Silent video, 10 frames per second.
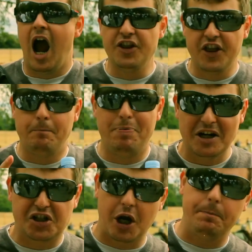And the
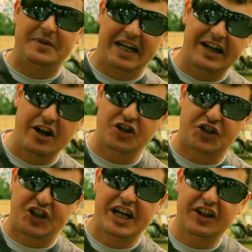bishop didn't
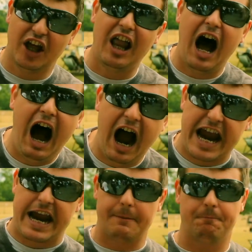see the
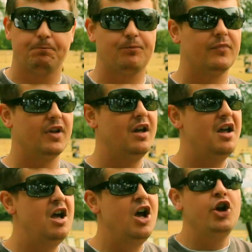lie.
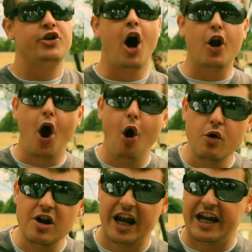Not
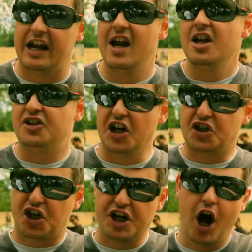only did
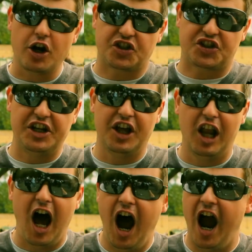she not see the
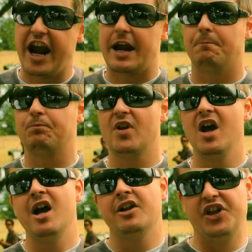lie,
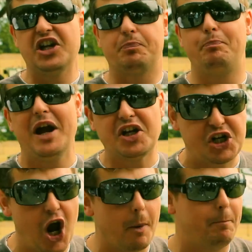this
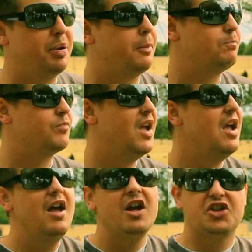bishop
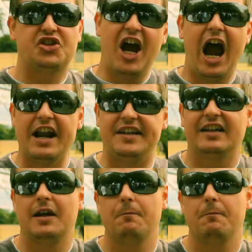said